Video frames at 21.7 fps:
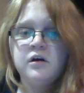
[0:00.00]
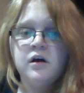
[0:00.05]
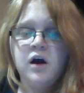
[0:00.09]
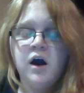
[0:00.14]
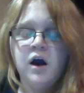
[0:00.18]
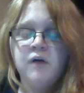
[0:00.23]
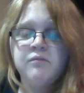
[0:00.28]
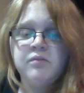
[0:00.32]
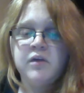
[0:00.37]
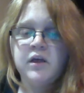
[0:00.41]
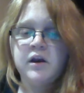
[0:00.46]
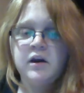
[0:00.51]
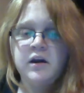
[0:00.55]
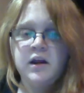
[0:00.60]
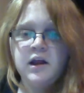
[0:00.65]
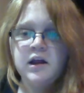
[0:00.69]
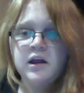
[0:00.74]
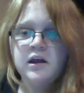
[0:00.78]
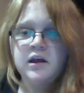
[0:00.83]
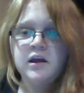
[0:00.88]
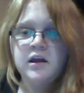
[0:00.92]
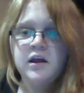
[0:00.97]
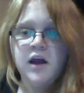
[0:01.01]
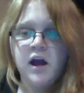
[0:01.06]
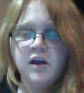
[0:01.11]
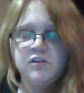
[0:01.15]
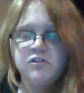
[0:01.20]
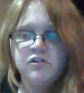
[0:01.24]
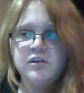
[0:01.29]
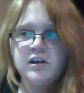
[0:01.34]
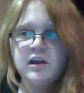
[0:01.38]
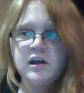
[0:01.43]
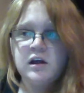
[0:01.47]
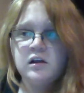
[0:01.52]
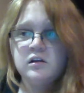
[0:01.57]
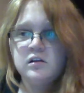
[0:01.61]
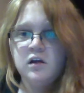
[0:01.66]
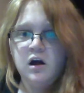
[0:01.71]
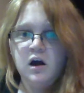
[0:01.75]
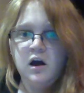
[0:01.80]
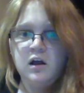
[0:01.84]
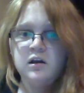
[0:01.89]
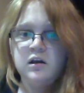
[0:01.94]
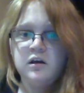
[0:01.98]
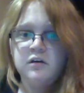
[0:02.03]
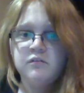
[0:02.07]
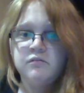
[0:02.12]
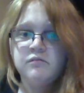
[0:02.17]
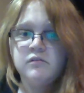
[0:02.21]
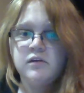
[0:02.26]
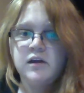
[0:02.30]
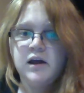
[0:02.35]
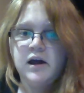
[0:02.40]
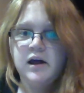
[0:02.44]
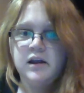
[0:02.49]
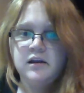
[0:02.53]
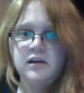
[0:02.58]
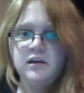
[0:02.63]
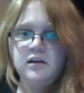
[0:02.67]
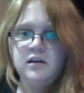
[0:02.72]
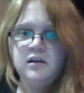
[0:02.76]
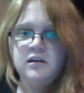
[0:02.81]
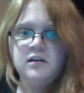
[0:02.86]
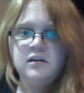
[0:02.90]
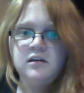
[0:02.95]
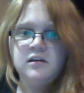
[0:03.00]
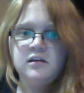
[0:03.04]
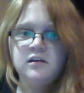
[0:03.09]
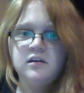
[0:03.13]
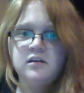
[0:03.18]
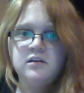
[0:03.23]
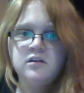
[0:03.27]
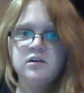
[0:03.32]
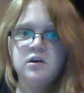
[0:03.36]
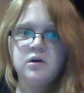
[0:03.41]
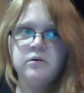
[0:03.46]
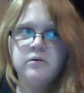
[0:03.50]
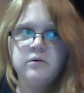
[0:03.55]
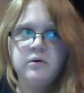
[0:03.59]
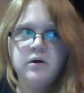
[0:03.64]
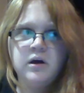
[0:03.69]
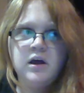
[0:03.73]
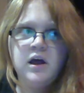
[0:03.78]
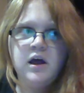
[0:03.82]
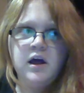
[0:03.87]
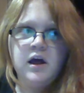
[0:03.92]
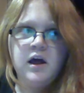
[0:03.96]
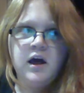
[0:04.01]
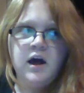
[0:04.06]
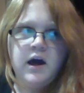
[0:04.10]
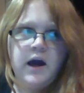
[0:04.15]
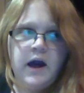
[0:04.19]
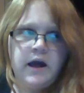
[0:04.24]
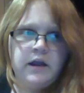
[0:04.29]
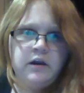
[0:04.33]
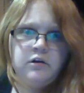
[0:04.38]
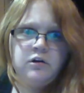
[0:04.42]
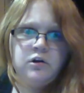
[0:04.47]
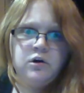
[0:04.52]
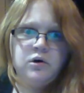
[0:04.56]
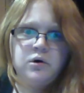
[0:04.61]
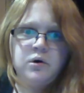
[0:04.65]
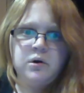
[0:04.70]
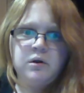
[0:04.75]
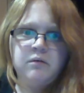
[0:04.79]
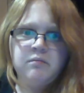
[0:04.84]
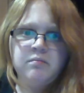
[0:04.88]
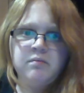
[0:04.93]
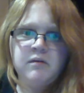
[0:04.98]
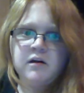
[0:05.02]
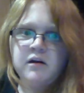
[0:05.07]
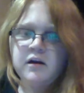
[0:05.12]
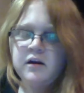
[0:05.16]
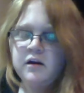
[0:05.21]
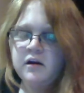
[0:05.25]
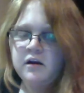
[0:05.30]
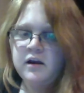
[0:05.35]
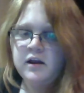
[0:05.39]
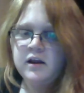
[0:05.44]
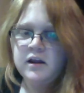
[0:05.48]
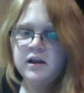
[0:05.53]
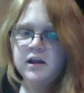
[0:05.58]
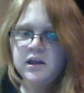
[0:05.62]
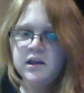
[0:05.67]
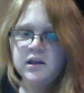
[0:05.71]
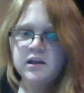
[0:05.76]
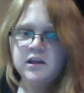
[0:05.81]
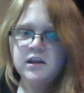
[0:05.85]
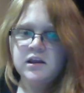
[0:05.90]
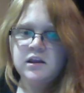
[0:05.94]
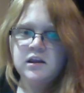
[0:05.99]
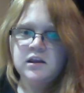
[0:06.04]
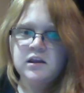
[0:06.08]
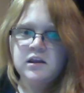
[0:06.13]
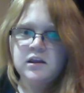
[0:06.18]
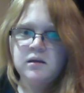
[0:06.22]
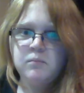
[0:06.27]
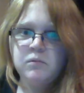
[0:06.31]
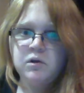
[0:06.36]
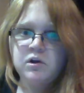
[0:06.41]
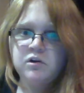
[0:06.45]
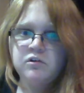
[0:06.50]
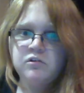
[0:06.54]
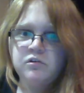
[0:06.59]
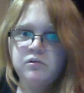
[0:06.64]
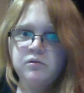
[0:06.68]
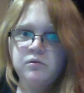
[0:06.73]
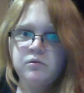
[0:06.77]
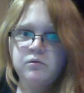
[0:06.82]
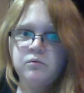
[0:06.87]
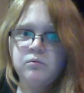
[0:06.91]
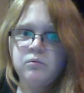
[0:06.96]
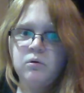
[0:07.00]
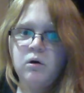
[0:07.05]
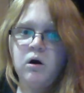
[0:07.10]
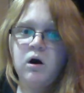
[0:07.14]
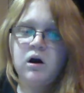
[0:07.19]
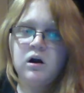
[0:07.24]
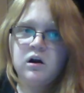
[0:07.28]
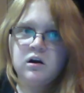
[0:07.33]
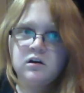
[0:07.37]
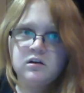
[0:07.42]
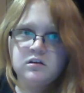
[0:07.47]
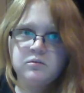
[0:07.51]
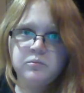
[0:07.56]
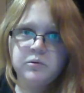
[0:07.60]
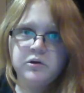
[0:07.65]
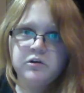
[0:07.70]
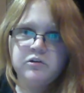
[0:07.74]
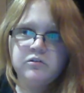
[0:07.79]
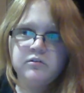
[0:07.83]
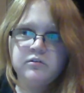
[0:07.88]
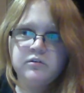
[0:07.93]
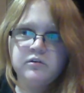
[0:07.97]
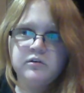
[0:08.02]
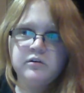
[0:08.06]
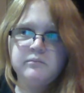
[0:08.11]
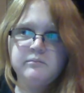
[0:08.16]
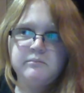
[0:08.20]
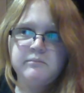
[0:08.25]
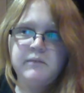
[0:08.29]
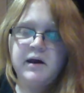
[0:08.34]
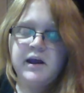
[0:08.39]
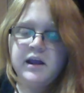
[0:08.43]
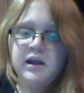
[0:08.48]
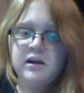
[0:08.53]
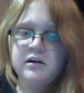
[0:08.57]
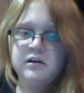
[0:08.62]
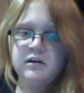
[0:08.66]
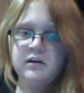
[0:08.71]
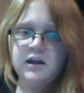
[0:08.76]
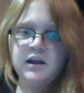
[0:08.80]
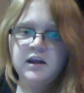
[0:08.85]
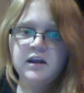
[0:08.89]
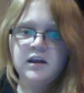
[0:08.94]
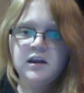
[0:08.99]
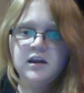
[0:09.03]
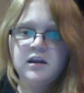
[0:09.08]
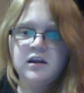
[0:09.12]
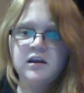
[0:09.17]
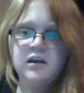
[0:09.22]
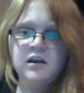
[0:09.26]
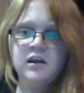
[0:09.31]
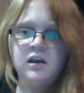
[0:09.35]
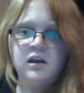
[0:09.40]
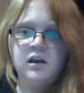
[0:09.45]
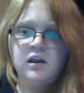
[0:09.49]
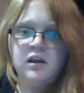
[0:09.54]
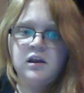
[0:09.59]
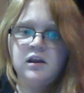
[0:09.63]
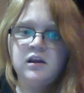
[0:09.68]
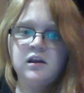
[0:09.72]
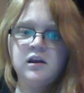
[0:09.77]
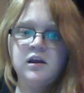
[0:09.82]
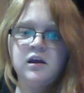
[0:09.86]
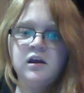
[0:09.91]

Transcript: off the internet actually take a lot of data. So I don't know if their internet is similar to ours, which my internet is,